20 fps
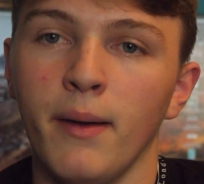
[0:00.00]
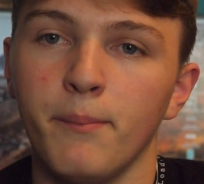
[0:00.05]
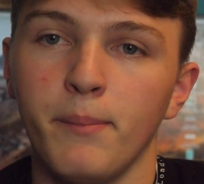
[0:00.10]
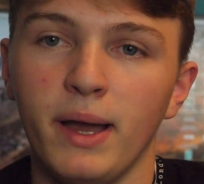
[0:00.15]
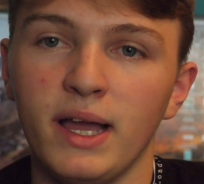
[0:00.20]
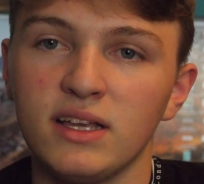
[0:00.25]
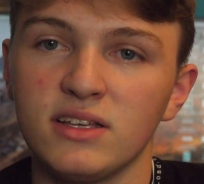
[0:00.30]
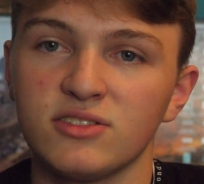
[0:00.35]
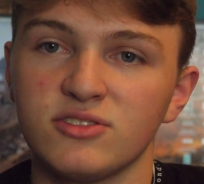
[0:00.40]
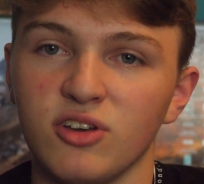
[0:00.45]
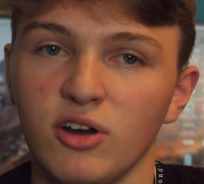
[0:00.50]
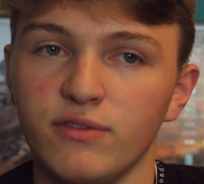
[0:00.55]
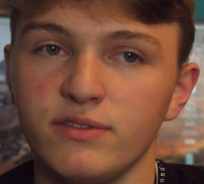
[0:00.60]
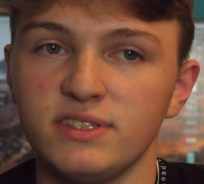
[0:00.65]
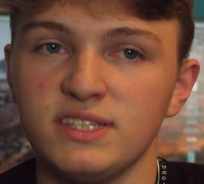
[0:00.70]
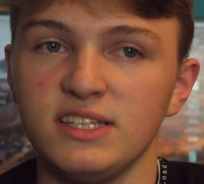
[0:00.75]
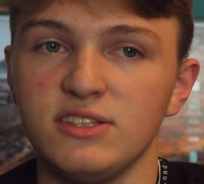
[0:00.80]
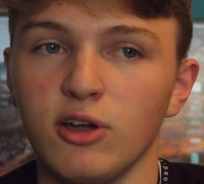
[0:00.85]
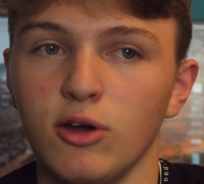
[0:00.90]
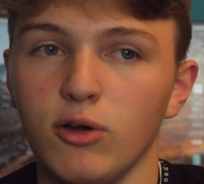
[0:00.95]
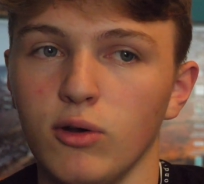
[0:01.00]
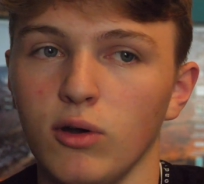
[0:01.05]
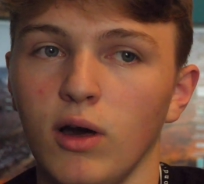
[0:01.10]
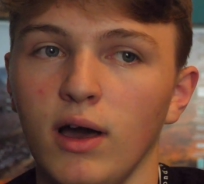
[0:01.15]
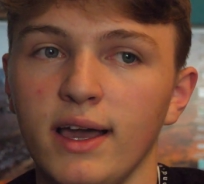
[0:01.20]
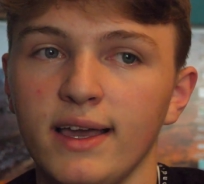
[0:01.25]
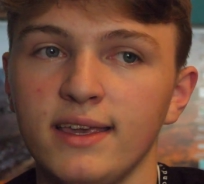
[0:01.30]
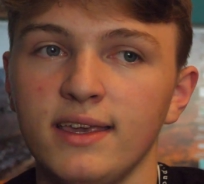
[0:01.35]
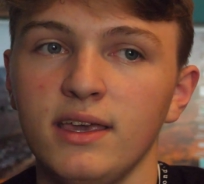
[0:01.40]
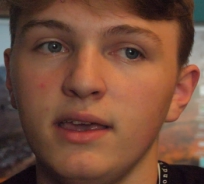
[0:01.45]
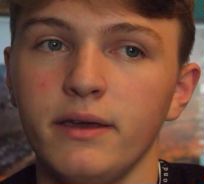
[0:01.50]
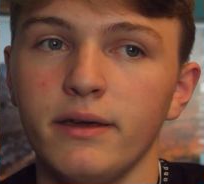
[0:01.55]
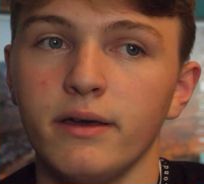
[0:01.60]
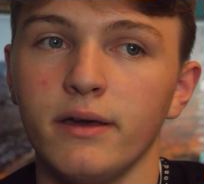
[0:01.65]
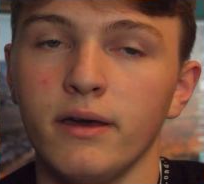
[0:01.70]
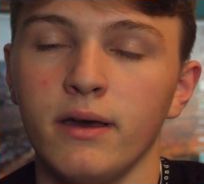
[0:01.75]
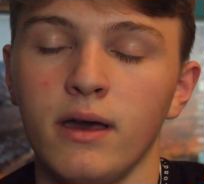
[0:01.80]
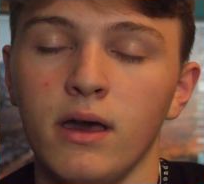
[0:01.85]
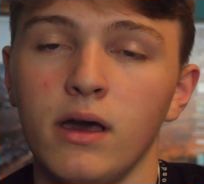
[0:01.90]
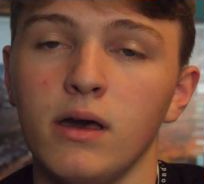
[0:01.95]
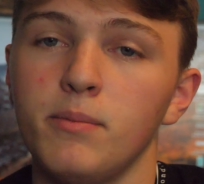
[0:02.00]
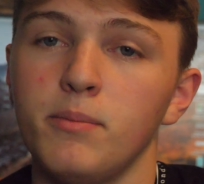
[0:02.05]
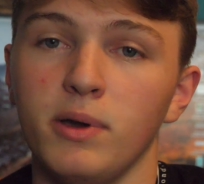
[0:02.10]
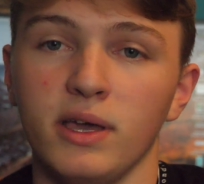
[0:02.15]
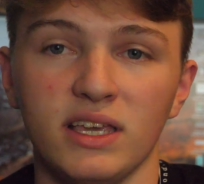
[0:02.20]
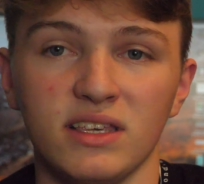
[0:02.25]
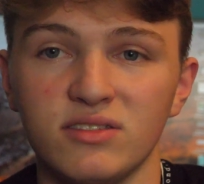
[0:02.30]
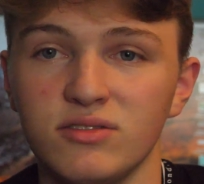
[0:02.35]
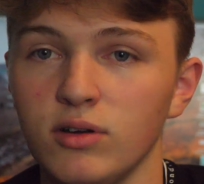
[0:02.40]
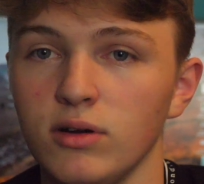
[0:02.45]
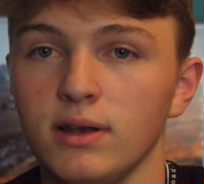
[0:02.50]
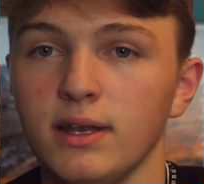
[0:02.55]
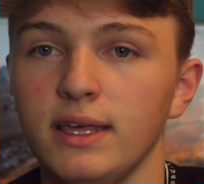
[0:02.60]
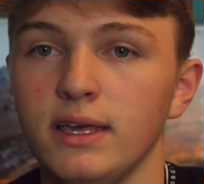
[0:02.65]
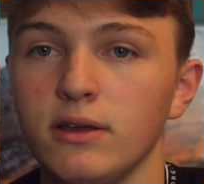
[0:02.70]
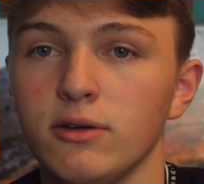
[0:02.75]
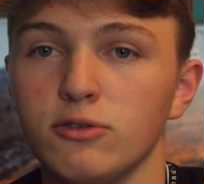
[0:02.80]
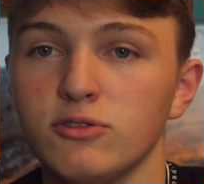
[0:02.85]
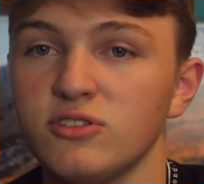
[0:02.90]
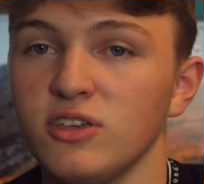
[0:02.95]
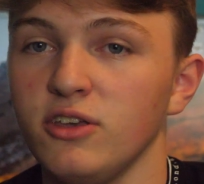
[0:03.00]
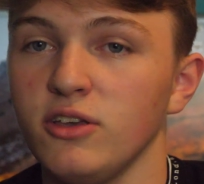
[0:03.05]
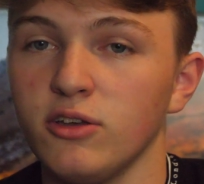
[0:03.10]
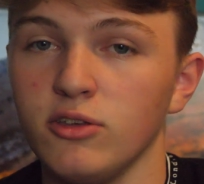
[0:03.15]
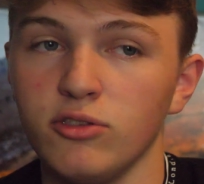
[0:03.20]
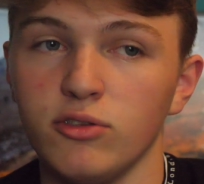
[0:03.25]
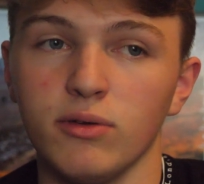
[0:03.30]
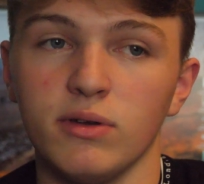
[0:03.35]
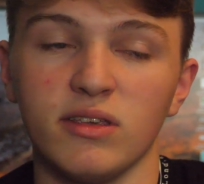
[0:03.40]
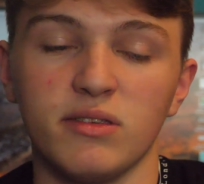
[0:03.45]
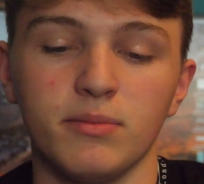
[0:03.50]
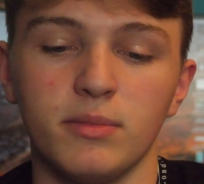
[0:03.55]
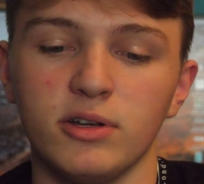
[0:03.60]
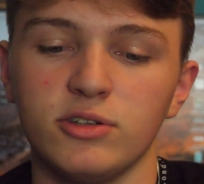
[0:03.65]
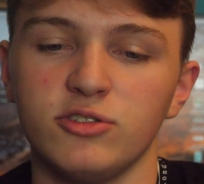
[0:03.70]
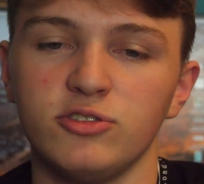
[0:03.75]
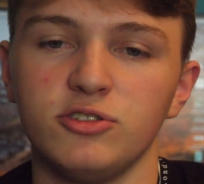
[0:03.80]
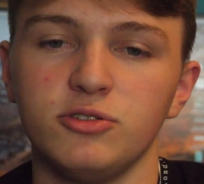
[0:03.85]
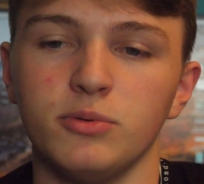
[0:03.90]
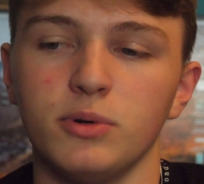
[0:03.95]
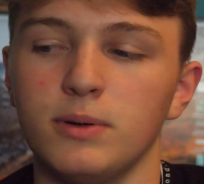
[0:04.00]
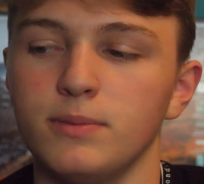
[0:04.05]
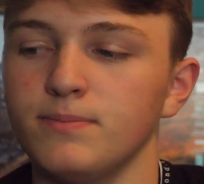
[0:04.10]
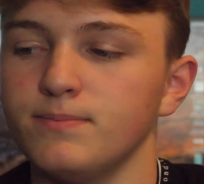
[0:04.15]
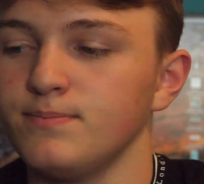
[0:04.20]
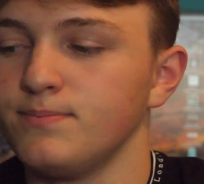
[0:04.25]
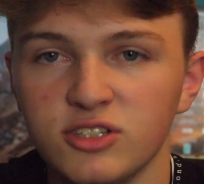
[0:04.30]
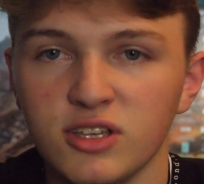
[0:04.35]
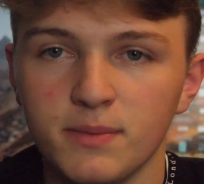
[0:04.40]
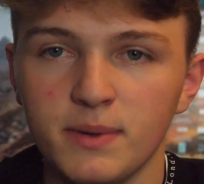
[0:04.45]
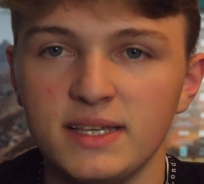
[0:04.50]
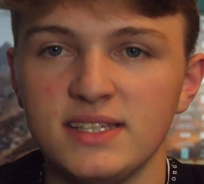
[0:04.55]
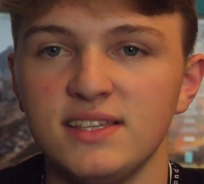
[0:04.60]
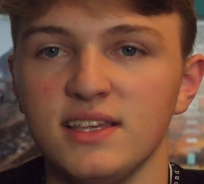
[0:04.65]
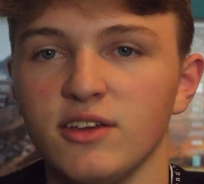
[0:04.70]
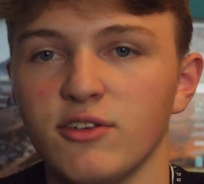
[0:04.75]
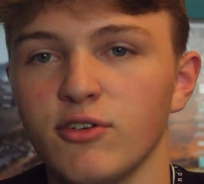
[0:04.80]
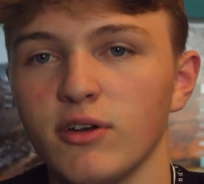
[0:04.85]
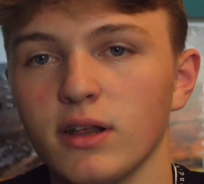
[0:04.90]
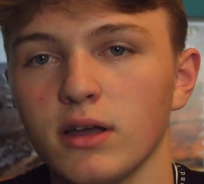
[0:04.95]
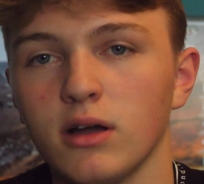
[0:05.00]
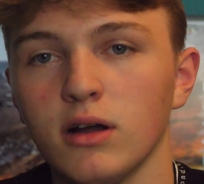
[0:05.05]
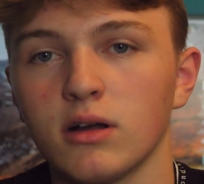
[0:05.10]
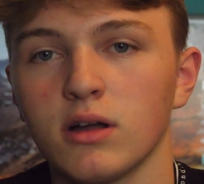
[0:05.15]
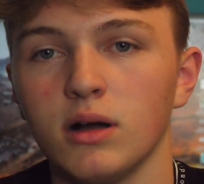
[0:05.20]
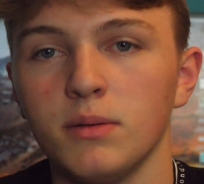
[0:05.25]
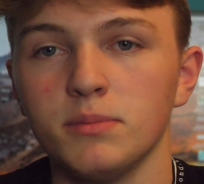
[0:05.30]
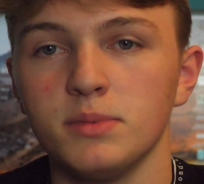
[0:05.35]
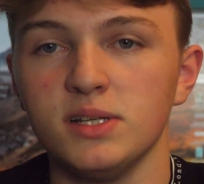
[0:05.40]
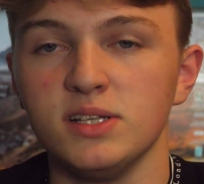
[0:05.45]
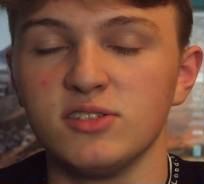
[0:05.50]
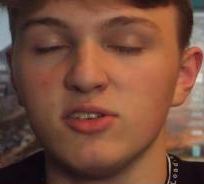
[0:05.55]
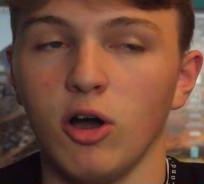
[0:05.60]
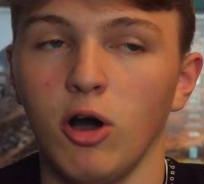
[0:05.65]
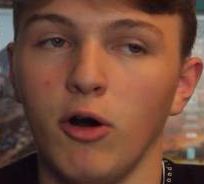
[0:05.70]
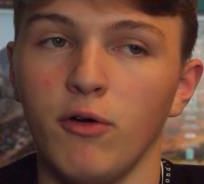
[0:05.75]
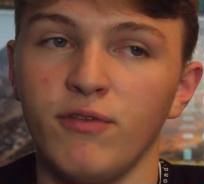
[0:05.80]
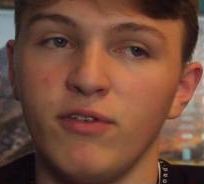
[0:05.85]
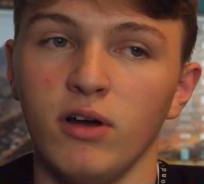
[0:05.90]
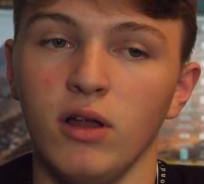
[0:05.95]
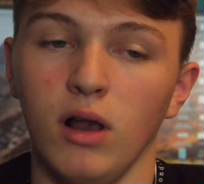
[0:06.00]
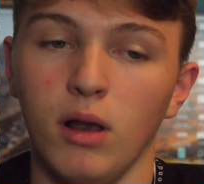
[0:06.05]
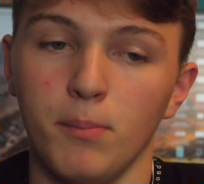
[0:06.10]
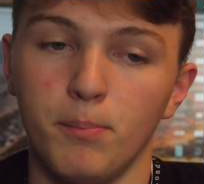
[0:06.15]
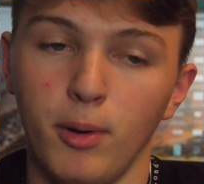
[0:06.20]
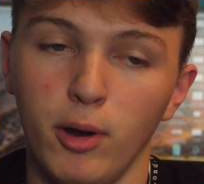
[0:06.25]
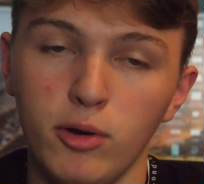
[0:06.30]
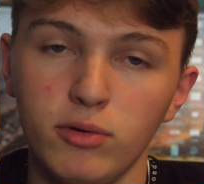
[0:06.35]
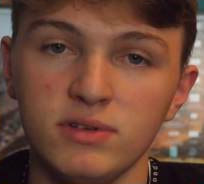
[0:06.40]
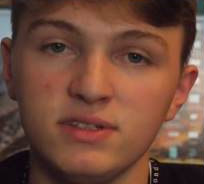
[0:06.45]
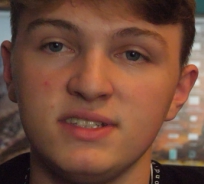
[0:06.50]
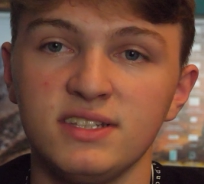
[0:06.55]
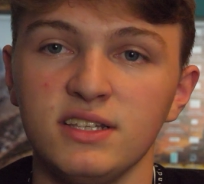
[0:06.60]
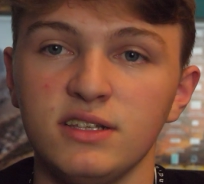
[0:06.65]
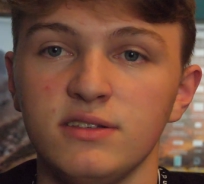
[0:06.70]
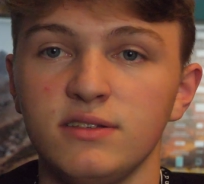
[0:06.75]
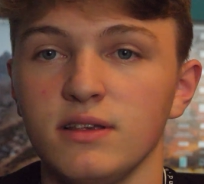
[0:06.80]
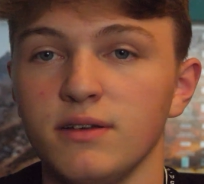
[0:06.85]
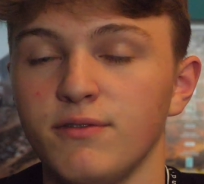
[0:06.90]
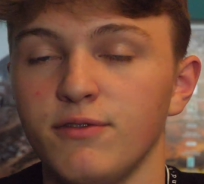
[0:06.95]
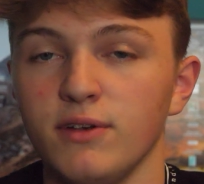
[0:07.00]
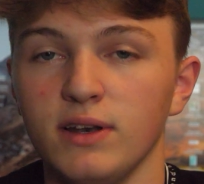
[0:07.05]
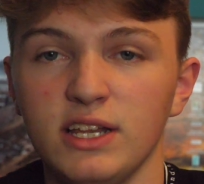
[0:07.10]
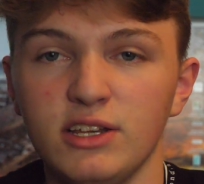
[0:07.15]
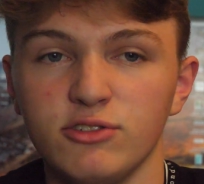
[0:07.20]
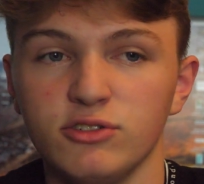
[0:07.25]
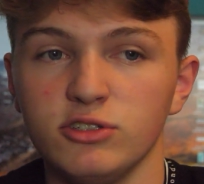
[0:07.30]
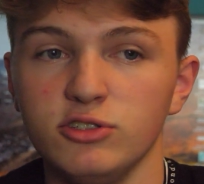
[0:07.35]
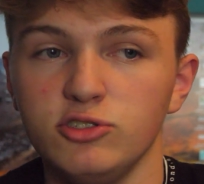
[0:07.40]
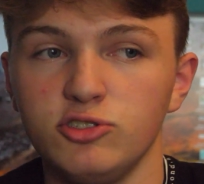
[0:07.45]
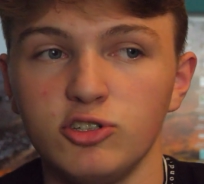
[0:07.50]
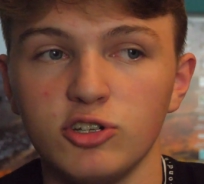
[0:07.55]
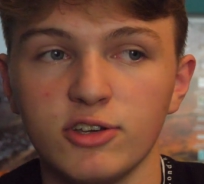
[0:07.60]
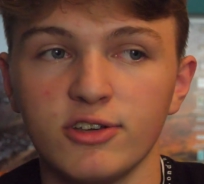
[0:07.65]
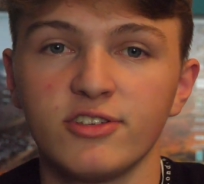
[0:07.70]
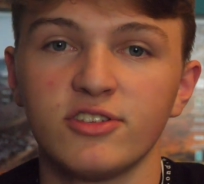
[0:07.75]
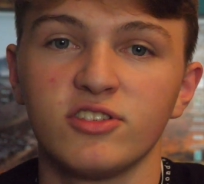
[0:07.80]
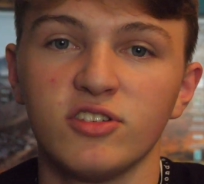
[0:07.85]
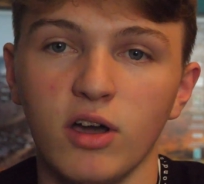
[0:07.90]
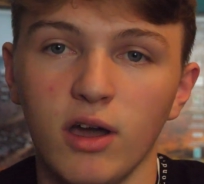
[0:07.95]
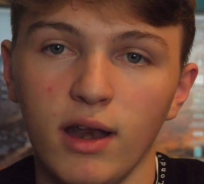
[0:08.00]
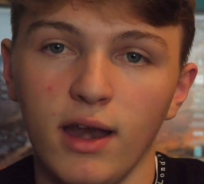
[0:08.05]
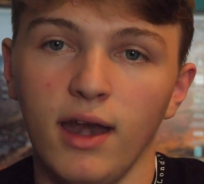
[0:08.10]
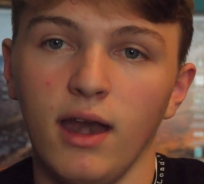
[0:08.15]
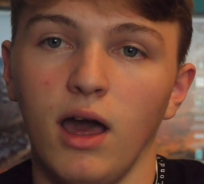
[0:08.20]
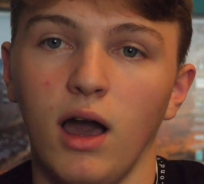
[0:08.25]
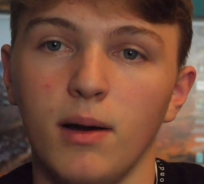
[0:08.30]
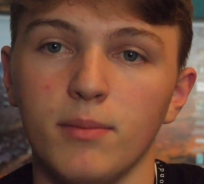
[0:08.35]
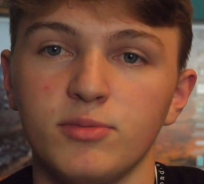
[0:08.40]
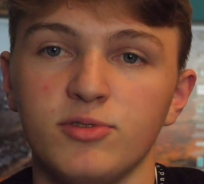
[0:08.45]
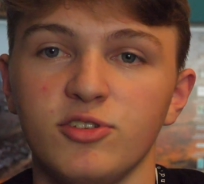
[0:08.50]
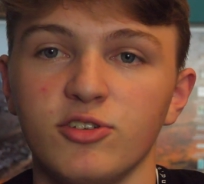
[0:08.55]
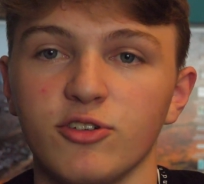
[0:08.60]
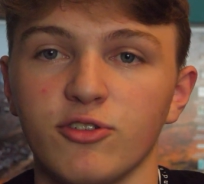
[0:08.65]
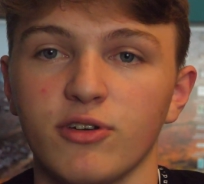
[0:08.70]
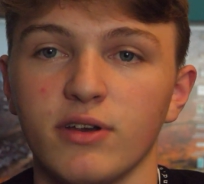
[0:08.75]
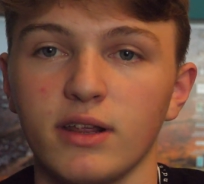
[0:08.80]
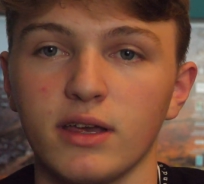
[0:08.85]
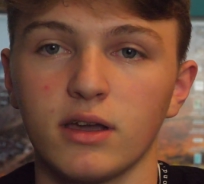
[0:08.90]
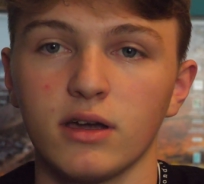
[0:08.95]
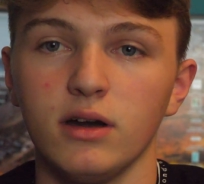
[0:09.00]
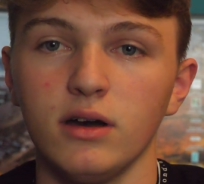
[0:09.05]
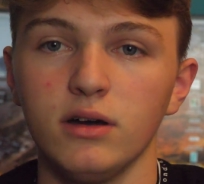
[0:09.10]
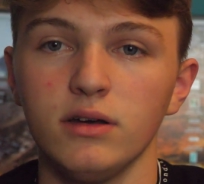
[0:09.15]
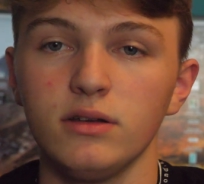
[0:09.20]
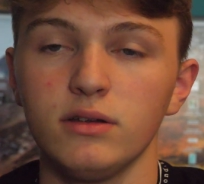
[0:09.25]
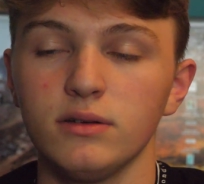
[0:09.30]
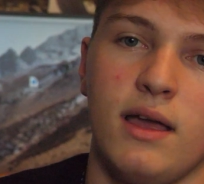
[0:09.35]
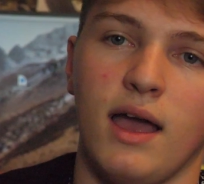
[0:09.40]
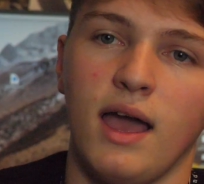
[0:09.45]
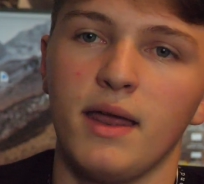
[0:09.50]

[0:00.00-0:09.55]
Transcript: Banks obviously don't like it, but it's not illegal, so you can do it as much as you want. So basically credit card companies offer bonuses for literally just signing up to your credit card.